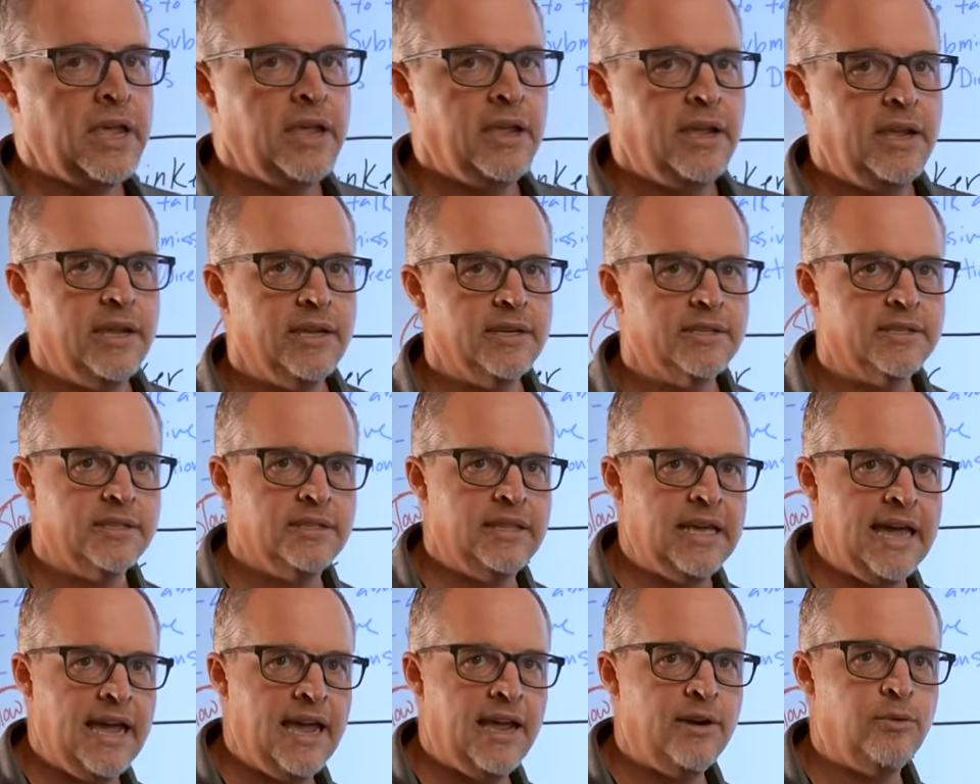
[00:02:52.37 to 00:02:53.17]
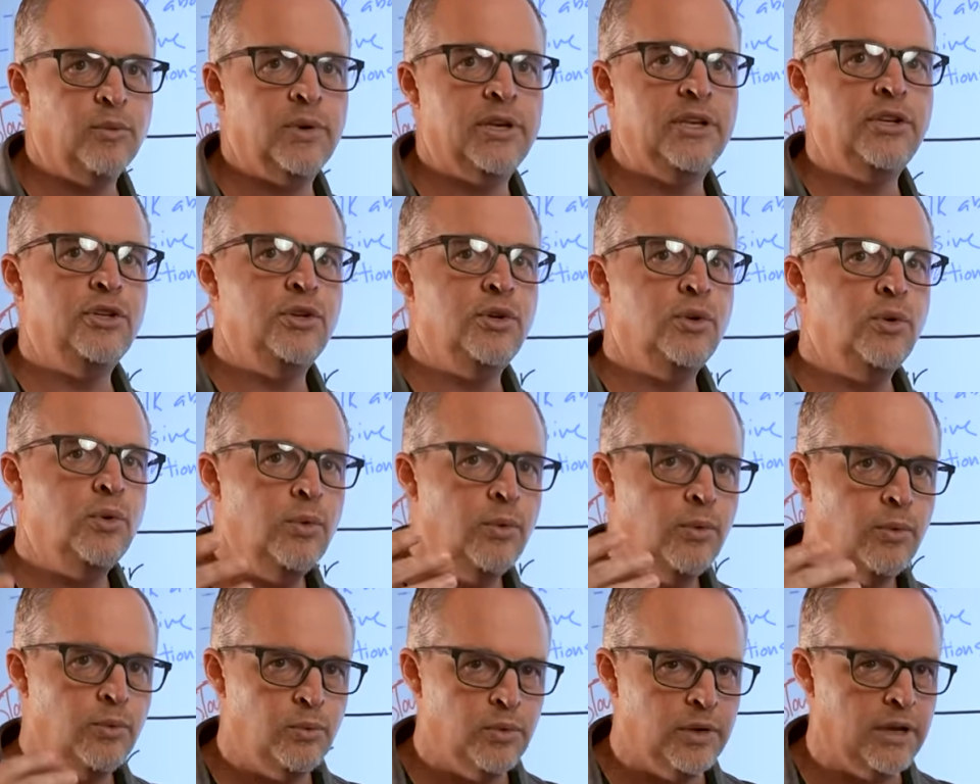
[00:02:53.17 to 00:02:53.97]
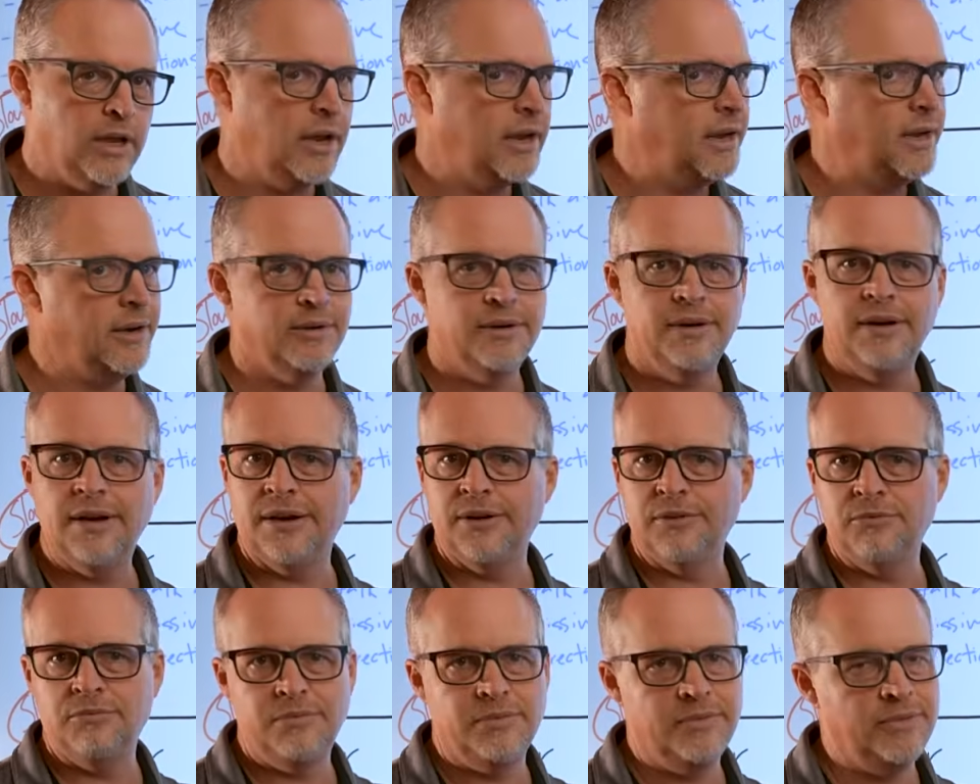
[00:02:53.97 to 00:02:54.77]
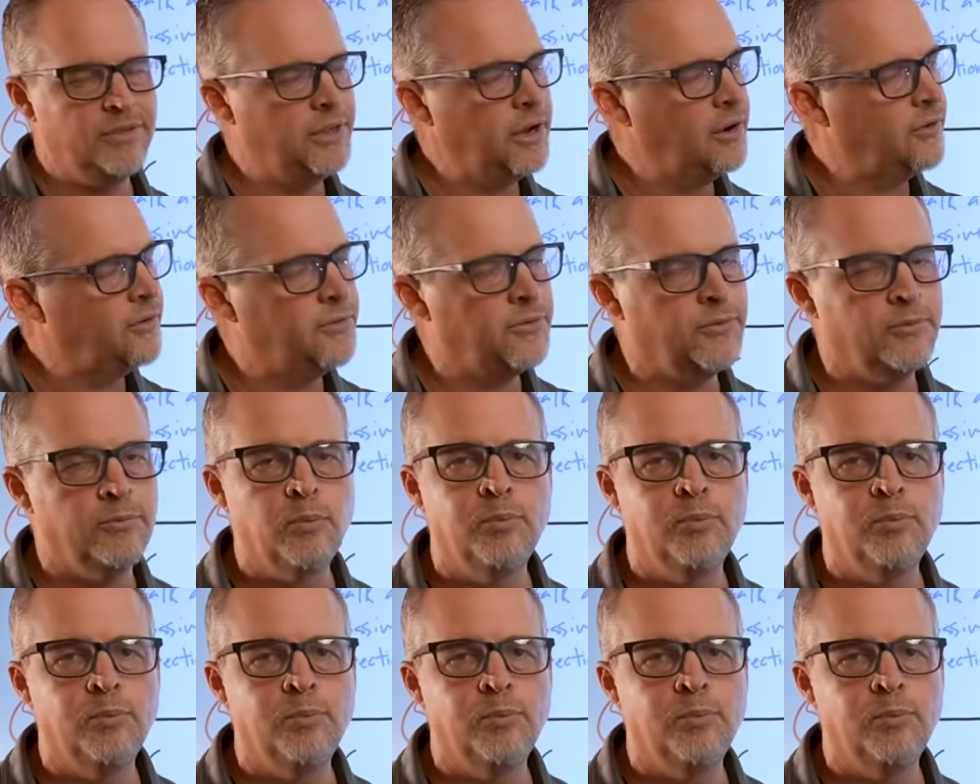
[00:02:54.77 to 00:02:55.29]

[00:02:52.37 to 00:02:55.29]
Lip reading: is that when and they're